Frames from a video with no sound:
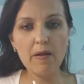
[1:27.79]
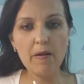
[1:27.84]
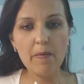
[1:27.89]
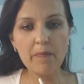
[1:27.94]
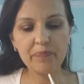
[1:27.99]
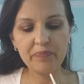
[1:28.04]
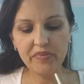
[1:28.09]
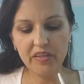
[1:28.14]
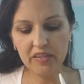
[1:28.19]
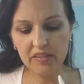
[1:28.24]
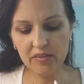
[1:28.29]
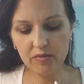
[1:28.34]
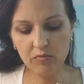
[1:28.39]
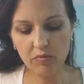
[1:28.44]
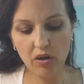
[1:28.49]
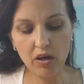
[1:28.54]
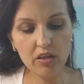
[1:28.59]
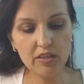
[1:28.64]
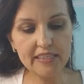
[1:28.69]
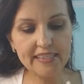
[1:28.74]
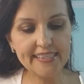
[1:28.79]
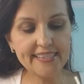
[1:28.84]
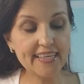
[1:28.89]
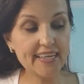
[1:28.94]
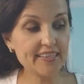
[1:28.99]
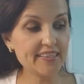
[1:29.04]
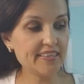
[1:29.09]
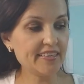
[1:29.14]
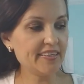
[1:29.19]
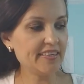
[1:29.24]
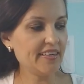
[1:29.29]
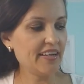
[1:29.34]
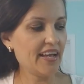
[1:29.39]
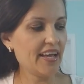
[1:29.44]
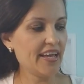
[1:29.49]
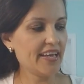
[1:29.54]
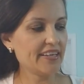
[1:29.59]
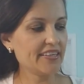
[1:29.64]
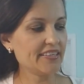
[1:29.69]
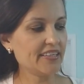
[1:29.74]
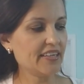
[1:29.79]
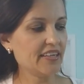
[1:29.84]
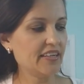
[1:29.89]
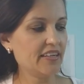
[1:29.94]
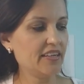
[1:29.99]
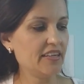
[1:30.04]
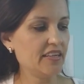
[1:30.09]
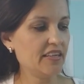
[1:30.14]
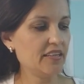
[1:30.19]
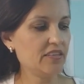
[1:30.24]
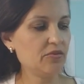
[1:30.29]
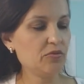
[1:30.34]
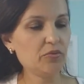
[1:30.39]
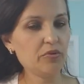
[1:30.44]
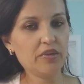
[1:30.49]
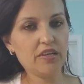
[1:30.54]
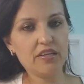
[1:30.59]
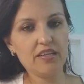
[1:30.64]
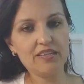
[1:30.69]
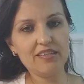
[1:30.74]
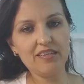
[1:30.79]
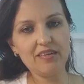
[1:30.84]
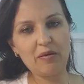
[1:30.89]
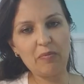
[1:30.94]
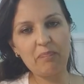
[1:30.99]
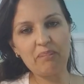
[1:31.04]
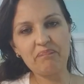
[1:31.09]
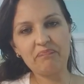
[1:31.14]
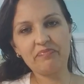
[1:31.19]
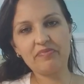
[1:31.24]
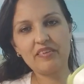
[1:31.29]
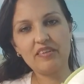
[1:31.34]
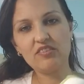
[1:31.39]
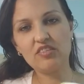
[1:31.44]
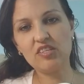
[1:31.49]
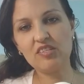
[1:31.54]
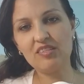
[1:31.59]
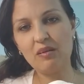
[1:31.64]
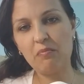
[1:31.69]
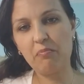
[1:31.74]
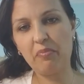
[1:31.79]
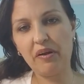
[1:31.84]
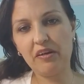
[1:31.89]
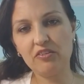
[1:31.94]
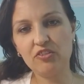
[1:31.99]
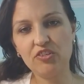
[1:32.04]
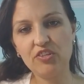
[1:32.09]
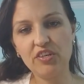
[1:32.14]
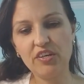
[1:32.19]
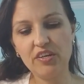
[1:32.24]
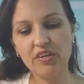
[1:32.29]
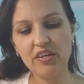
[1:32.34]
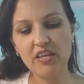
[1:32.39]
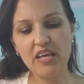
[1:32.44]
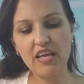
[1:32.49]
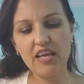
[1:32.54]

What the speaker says: The small center, I cut it with just a puncher.